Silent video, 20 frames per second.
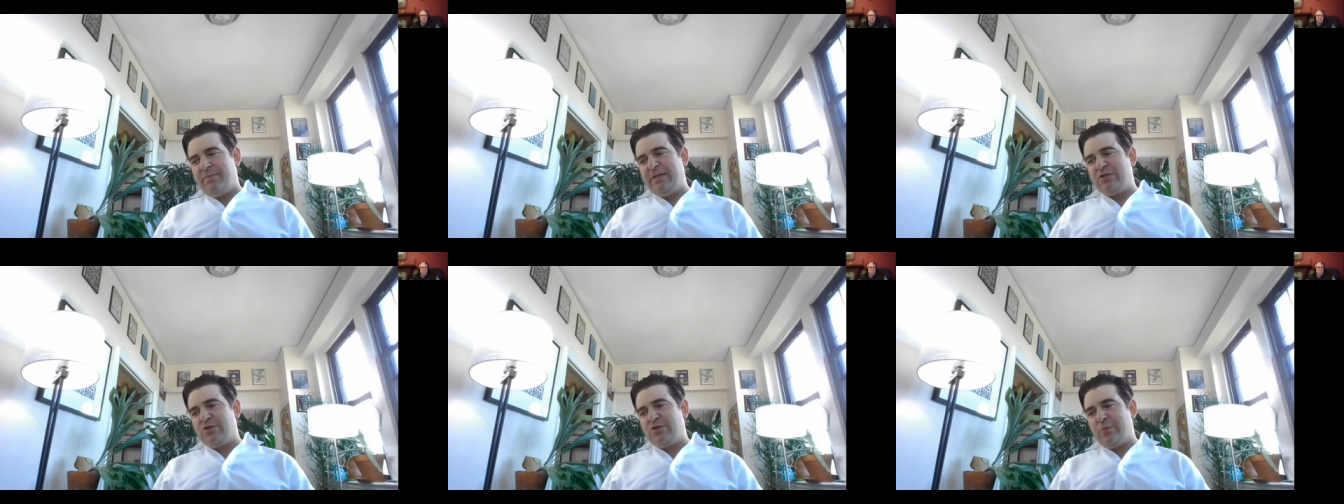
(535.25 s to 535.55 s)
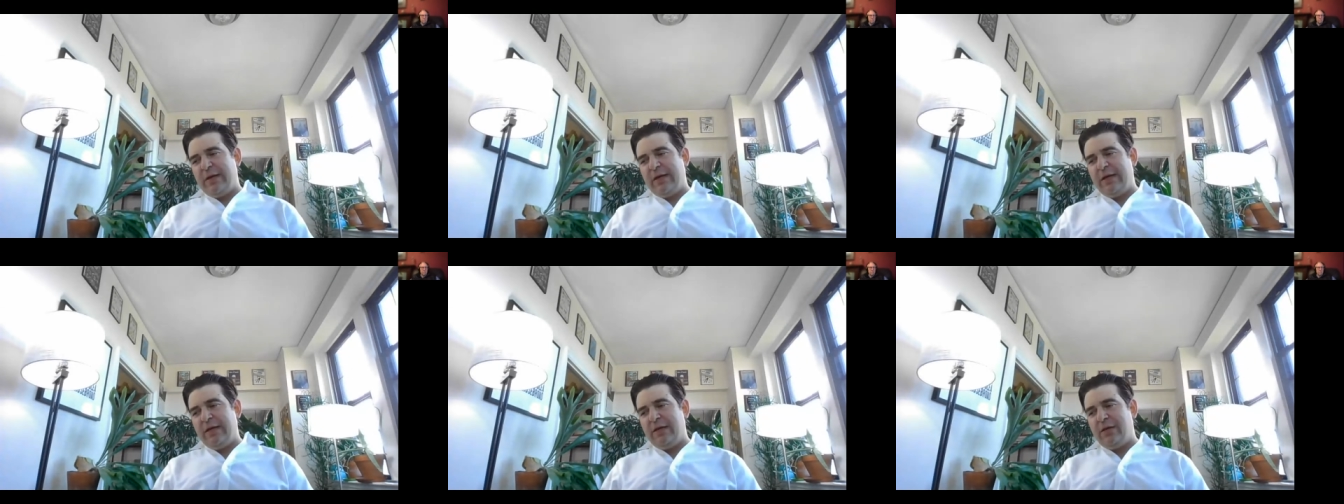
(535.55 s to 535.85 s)

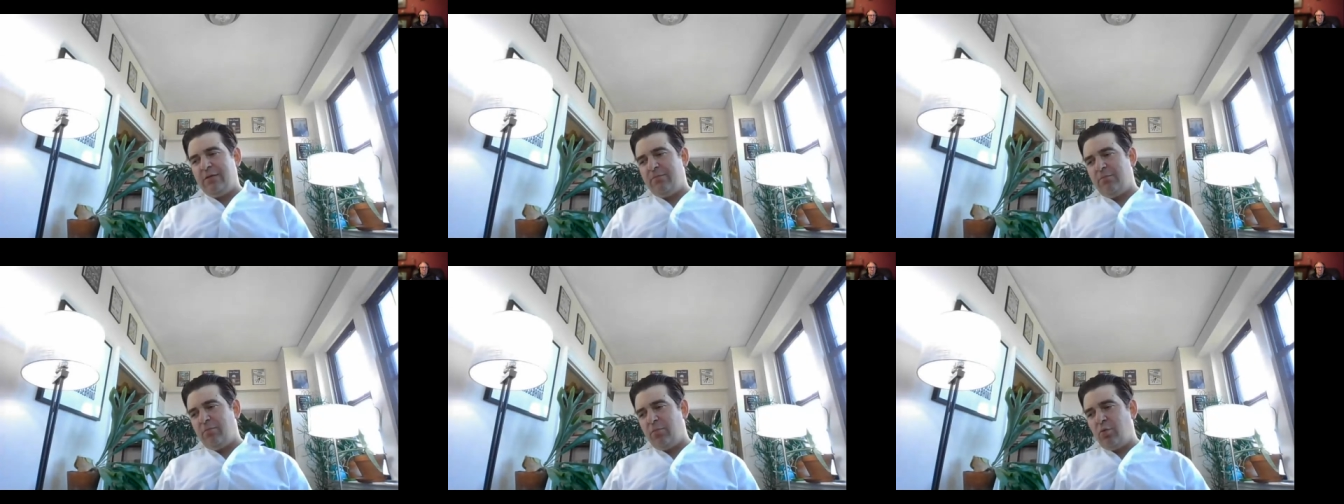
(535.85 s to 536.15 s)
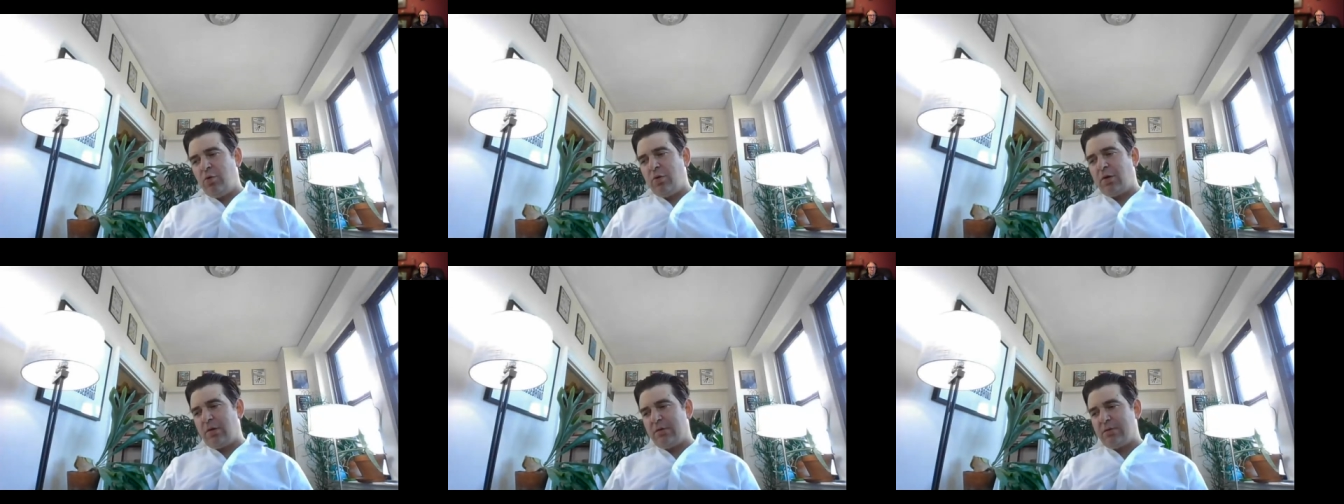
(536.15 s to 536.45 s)
between
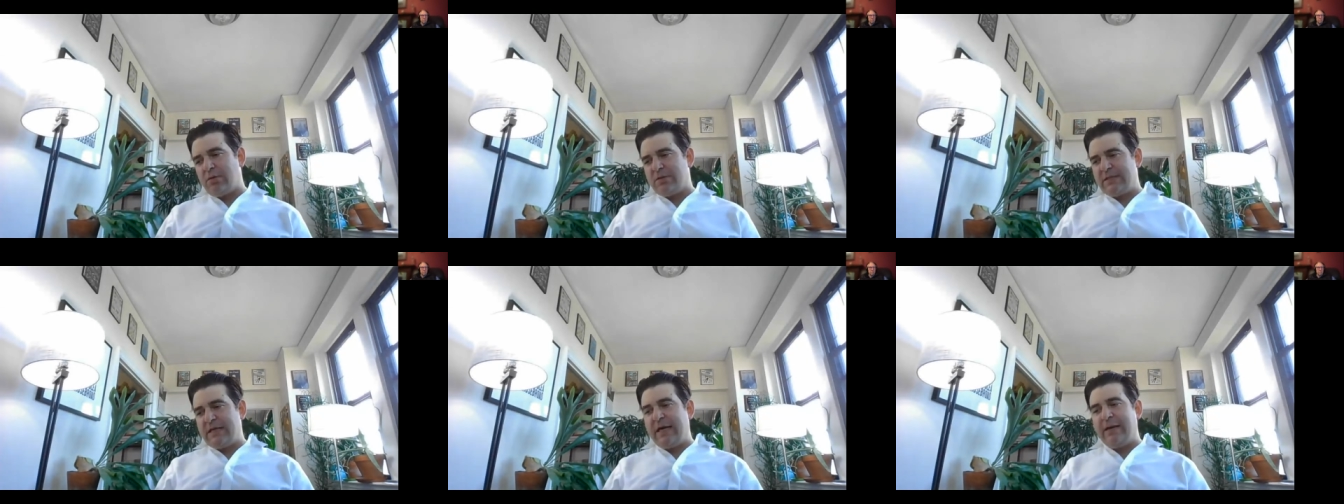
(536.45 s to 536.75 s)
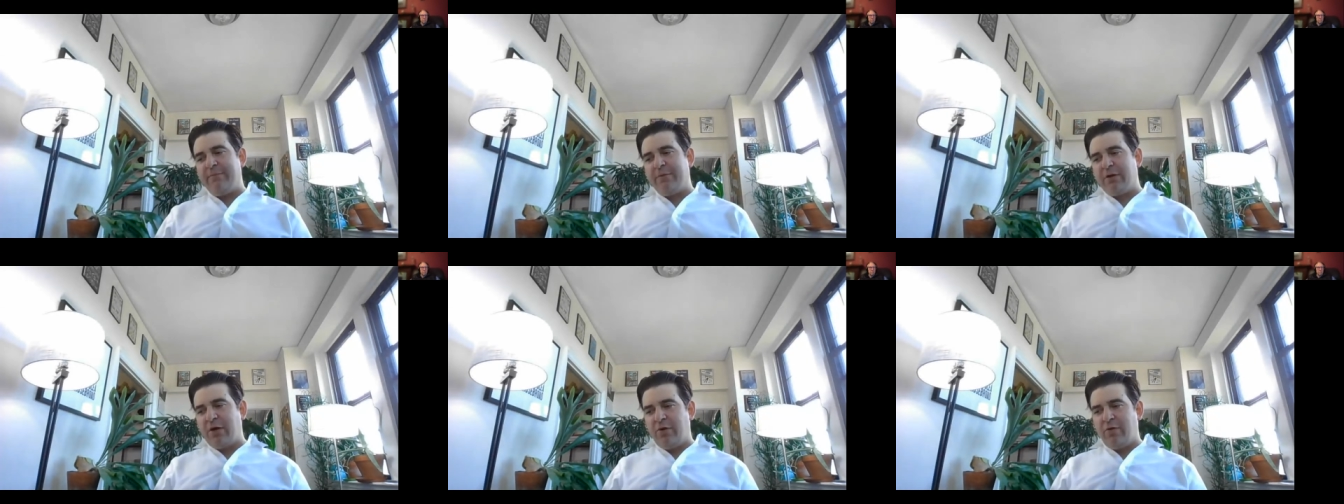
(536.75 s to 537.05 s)
more
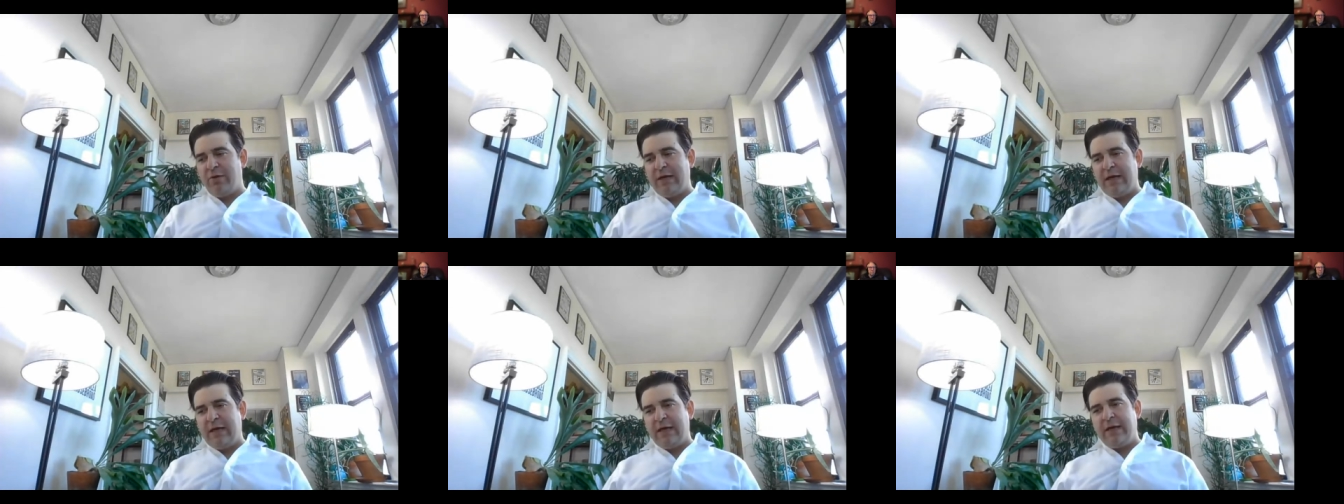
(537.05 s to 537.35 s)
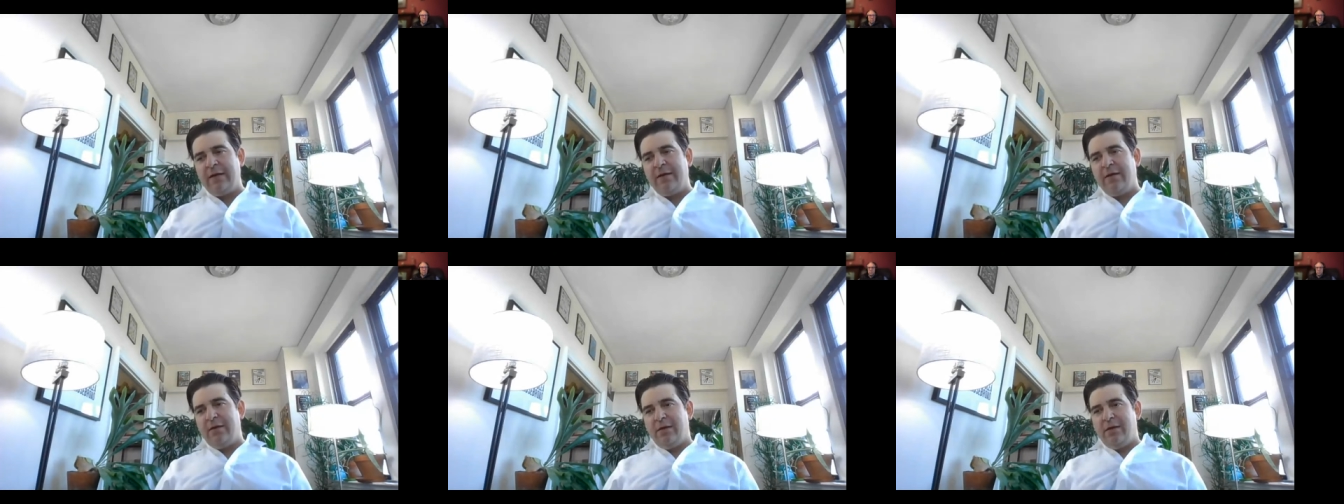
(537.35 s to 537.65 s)
time
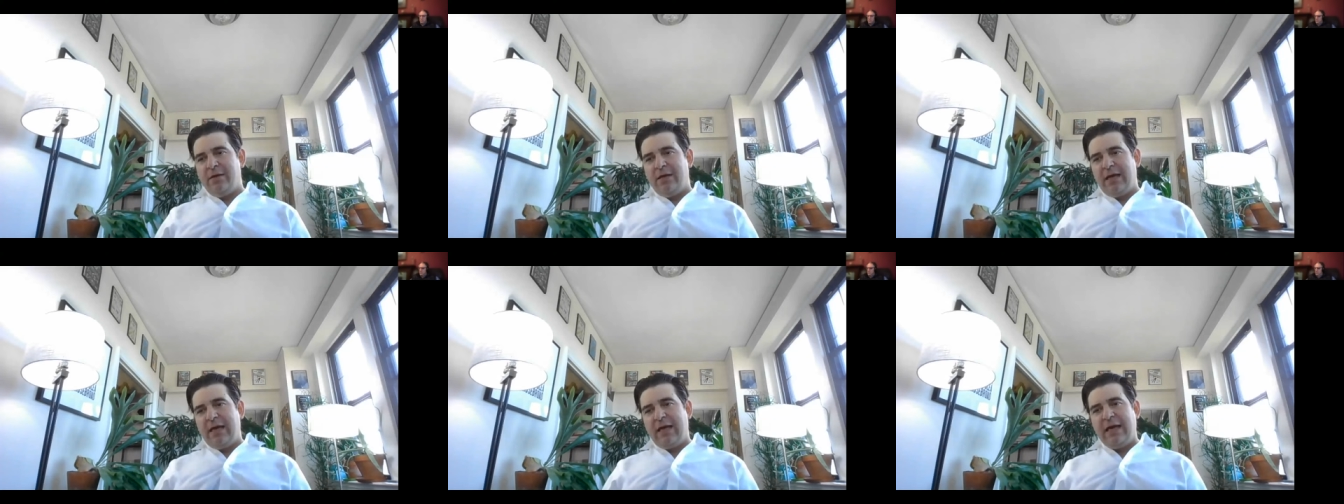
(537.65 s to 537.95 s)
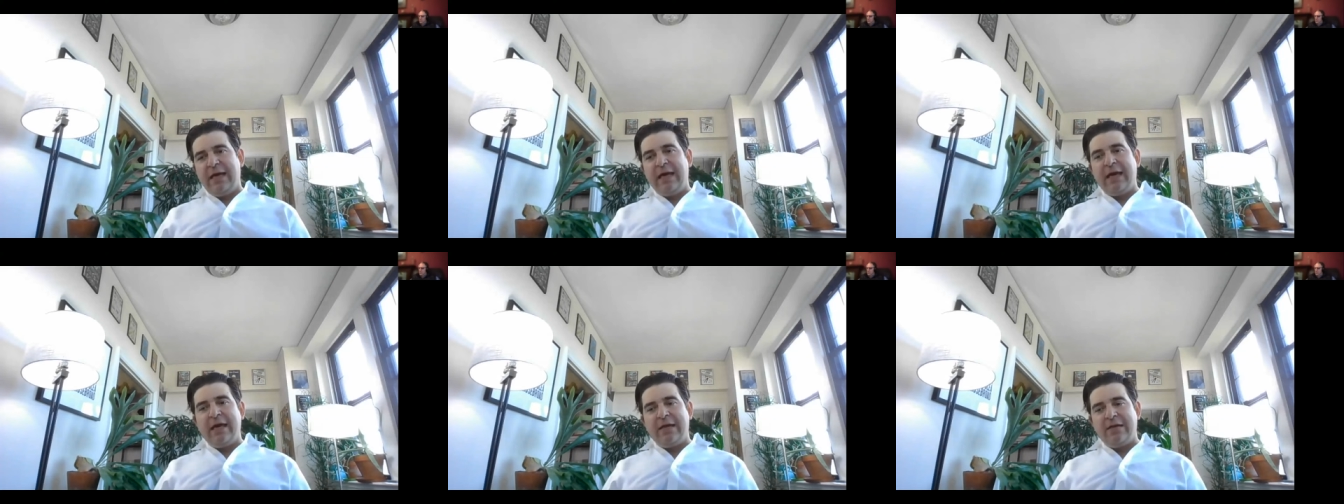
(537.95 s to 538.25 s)
coding
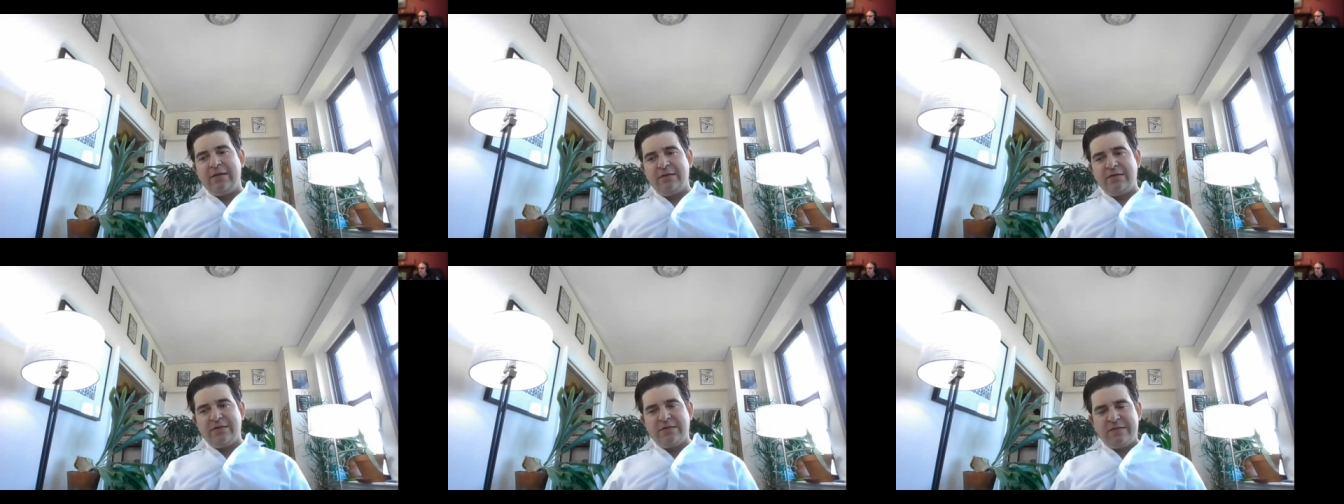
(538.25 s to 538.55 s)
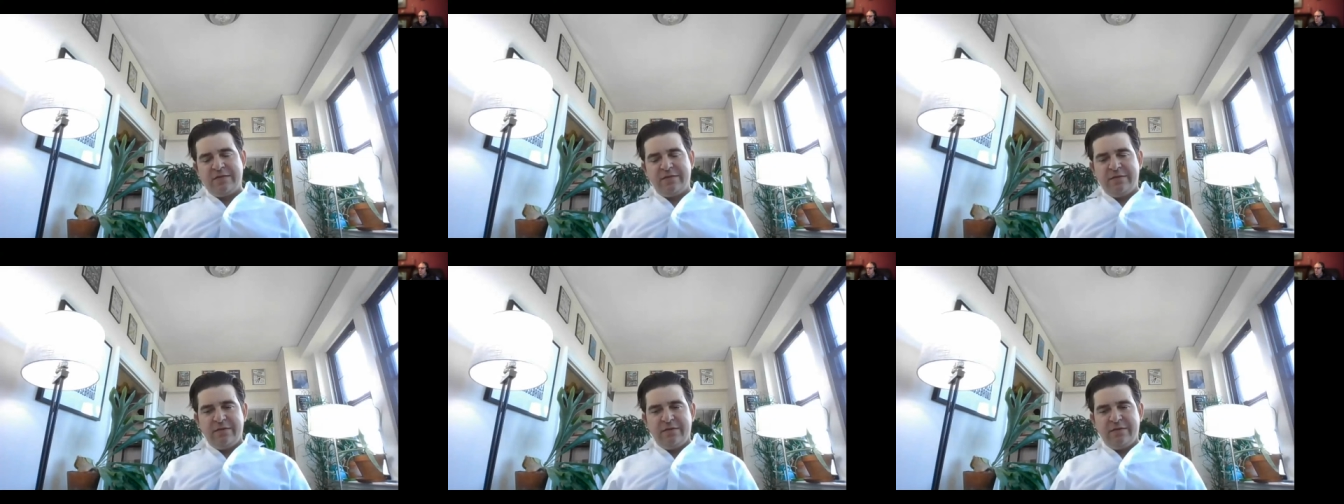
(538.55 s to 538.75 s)
and